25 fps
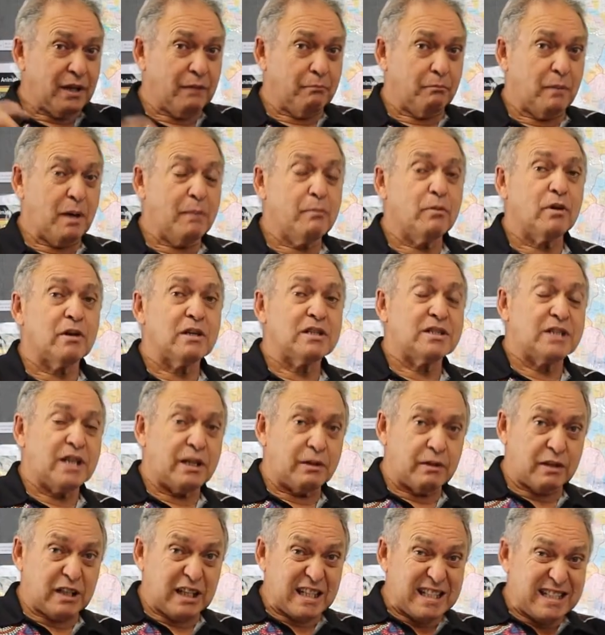Remember I said
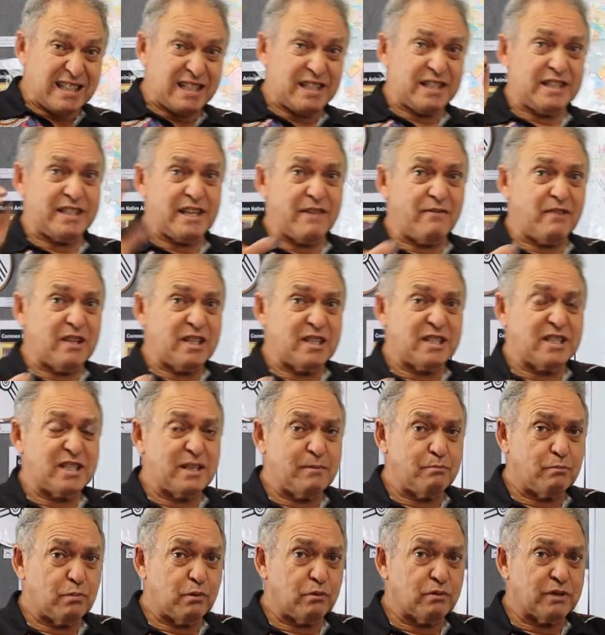at least 7
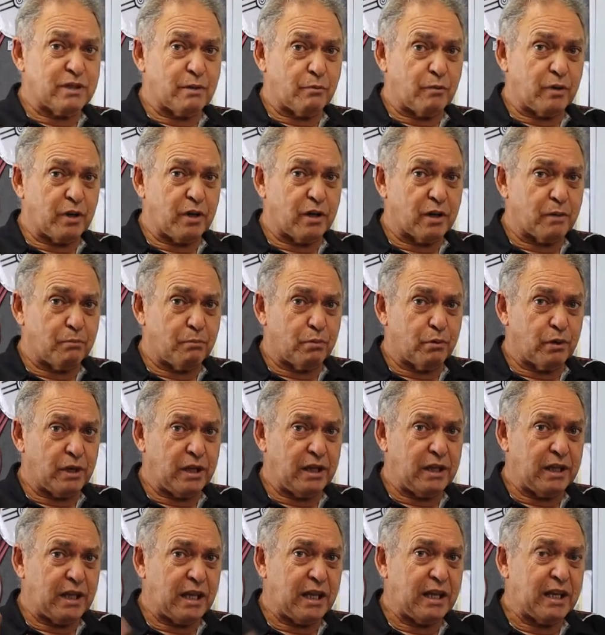symbols that we've got to put
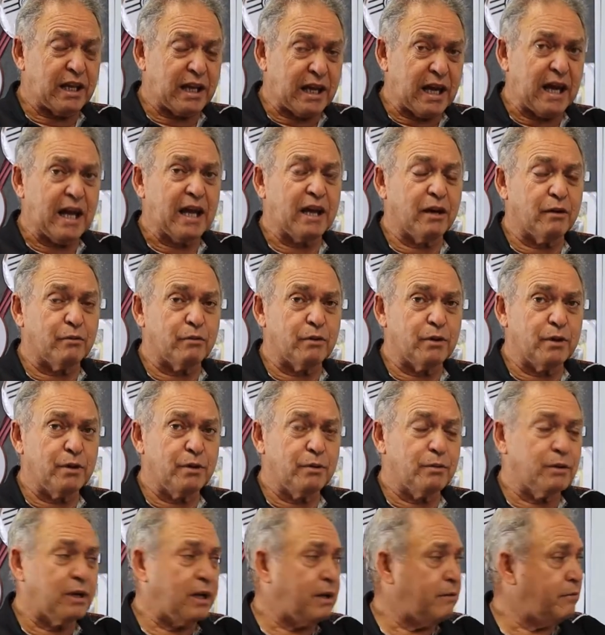in there, the
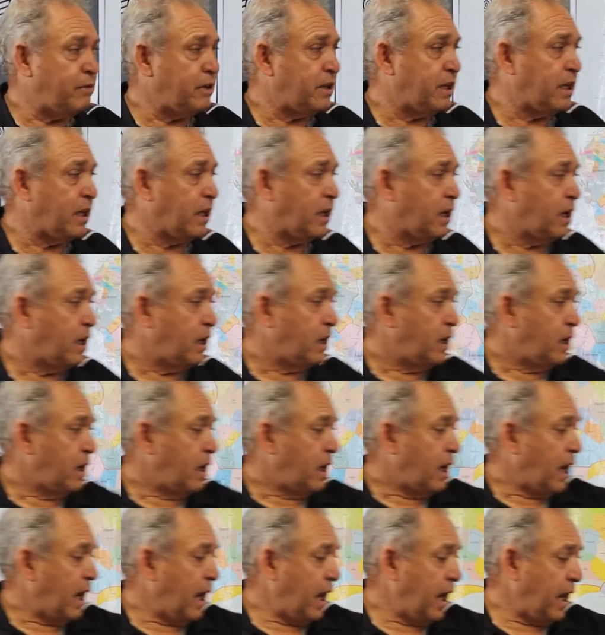kangaroo and everything.
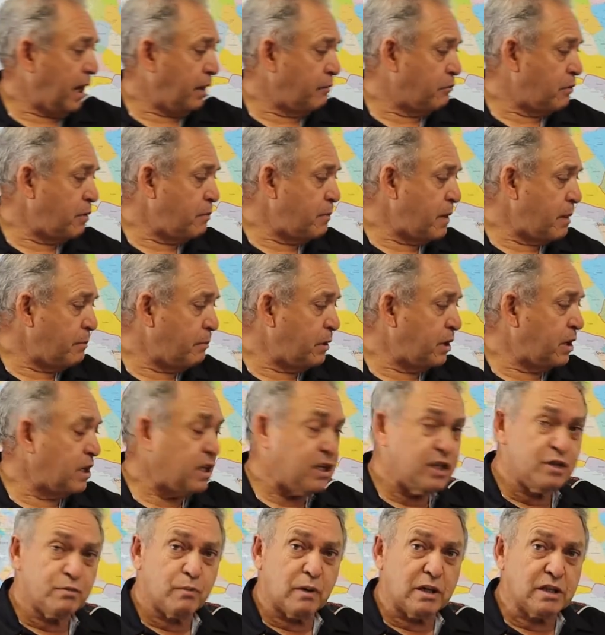And remember
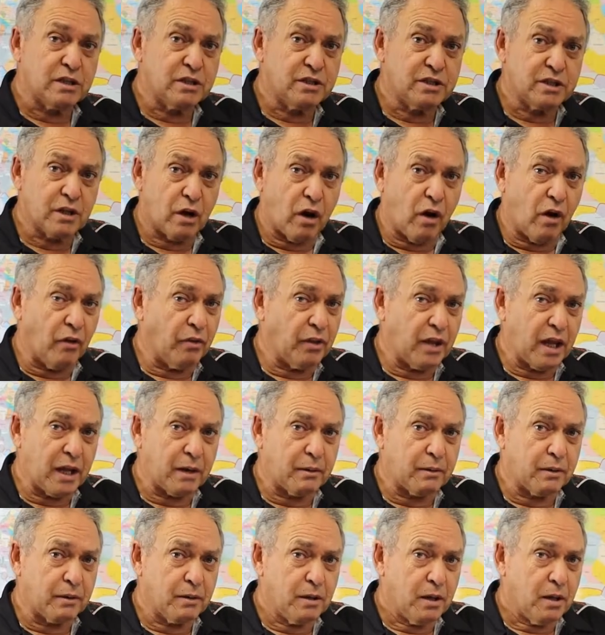these ones on
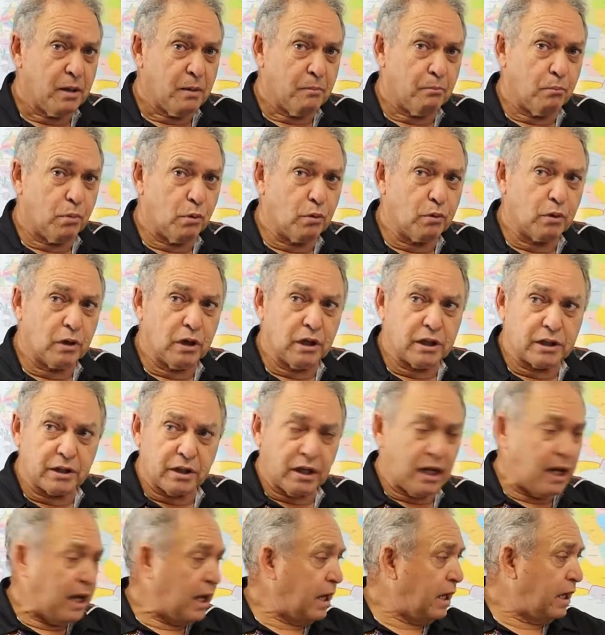that booklet,
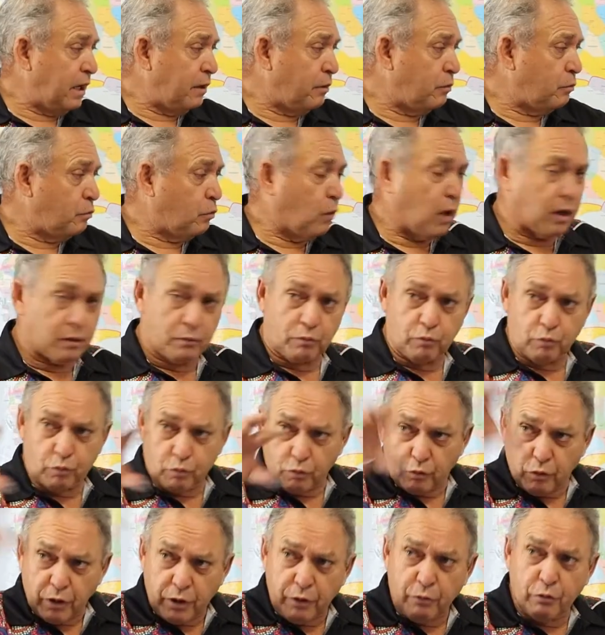and what
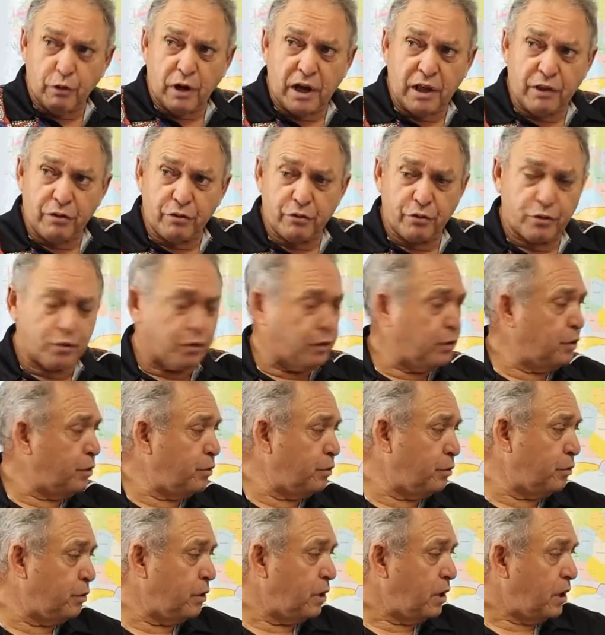we ran
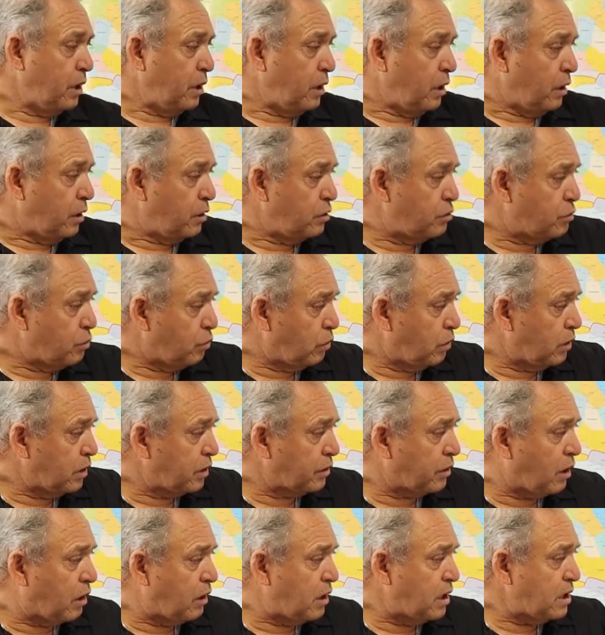through is all the
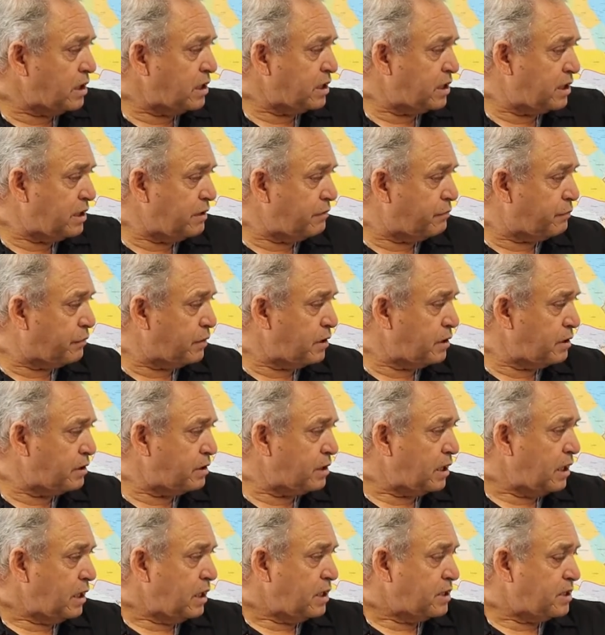kinds of different
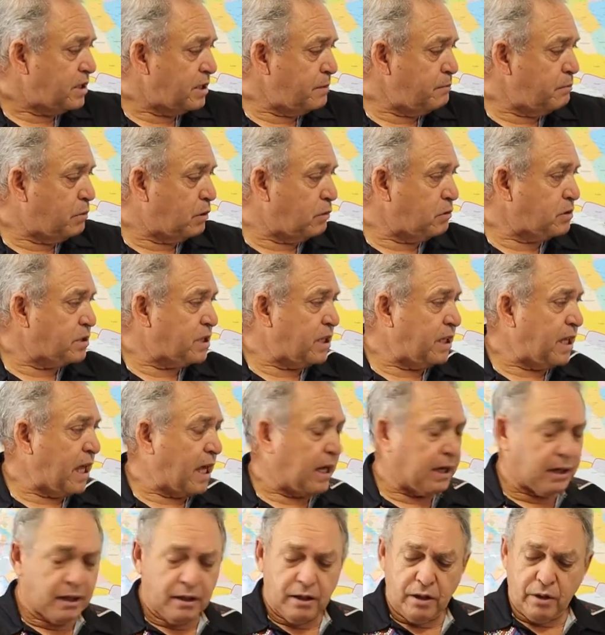symbols and
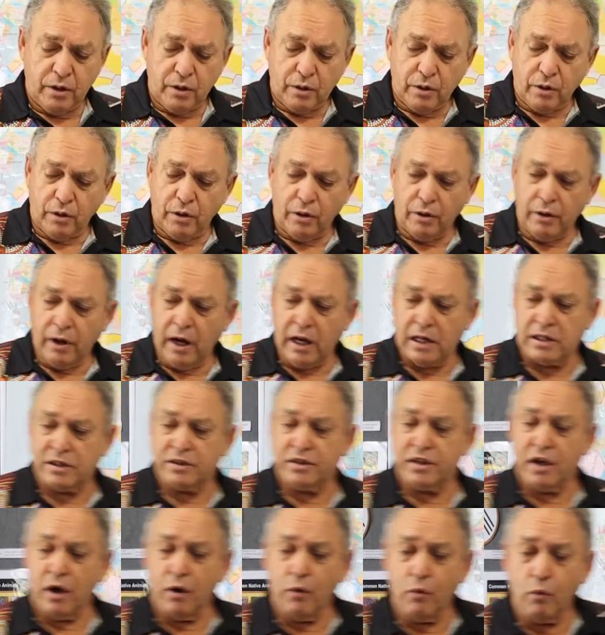that. All right,
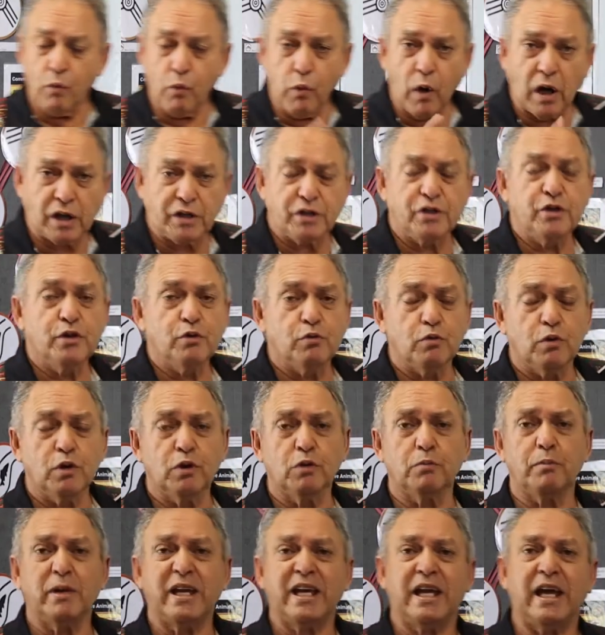so what you
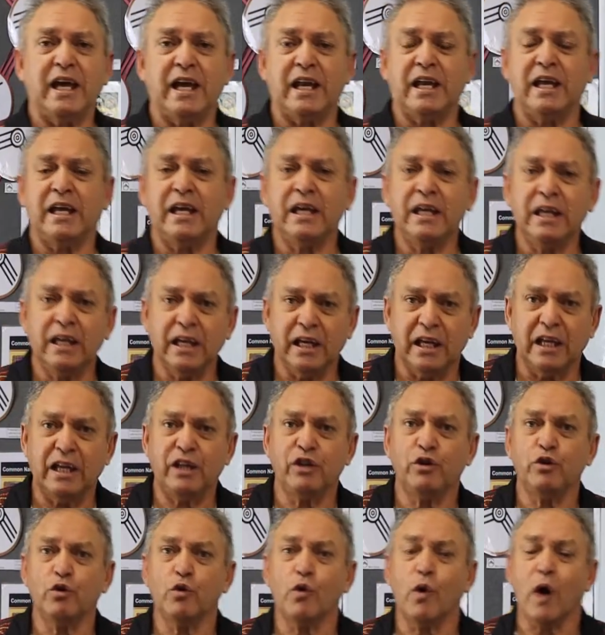will be getting
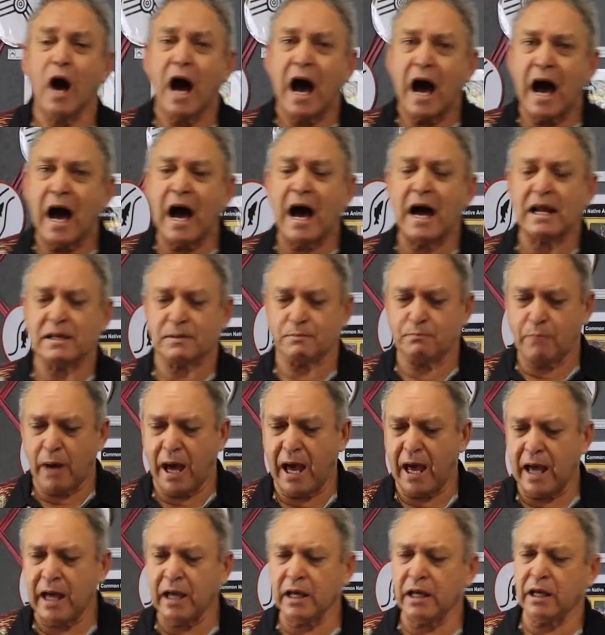in your art
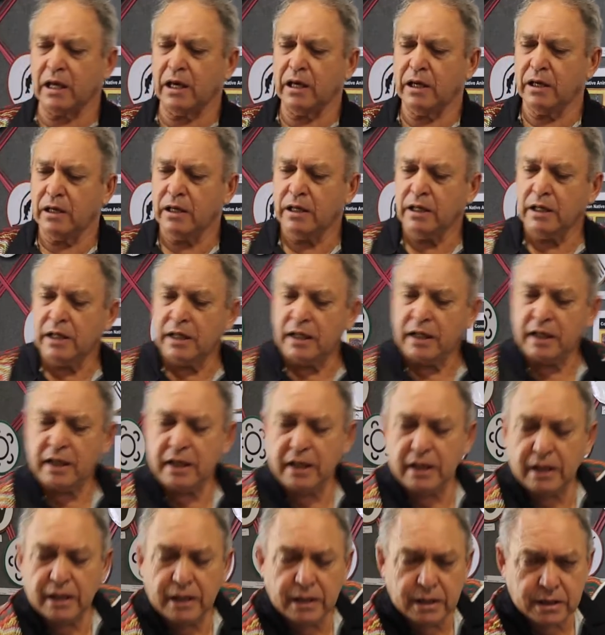pack
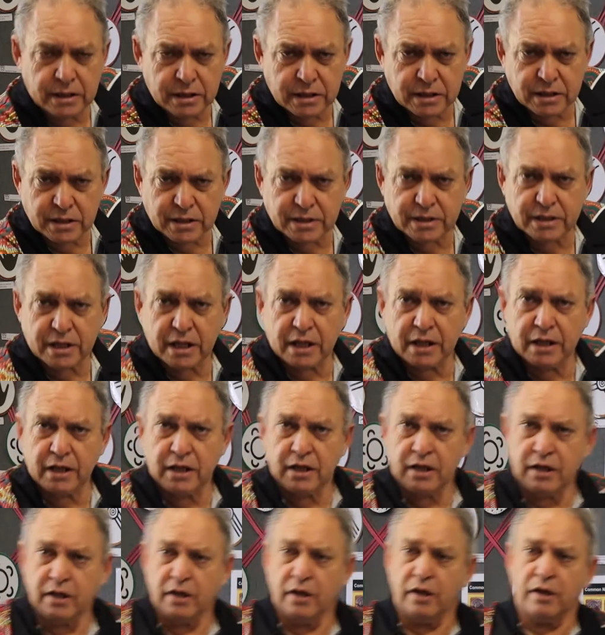is
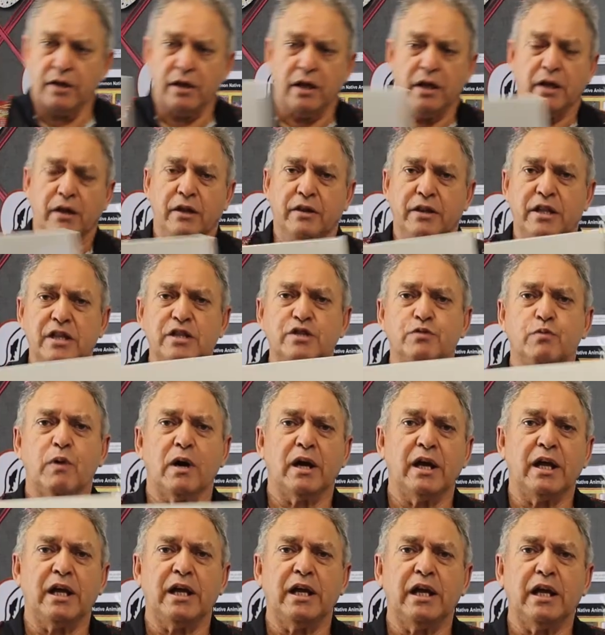this
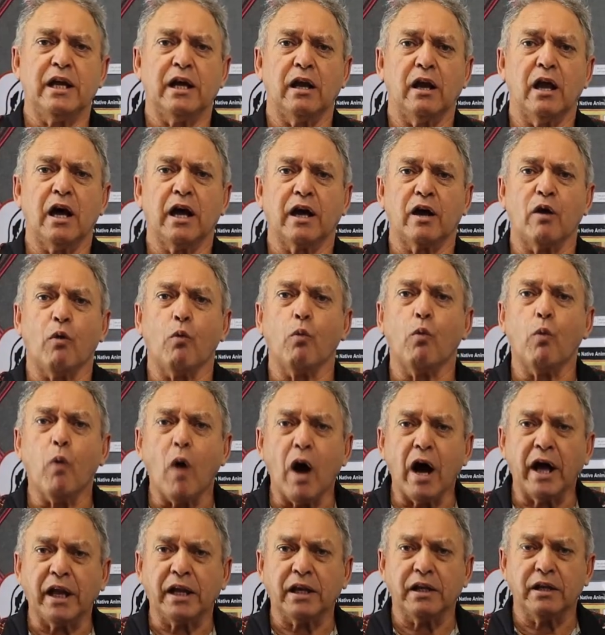one here, like a
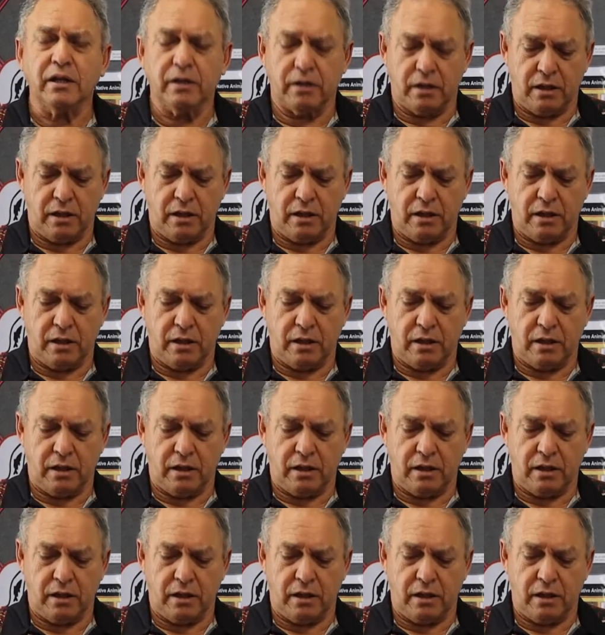white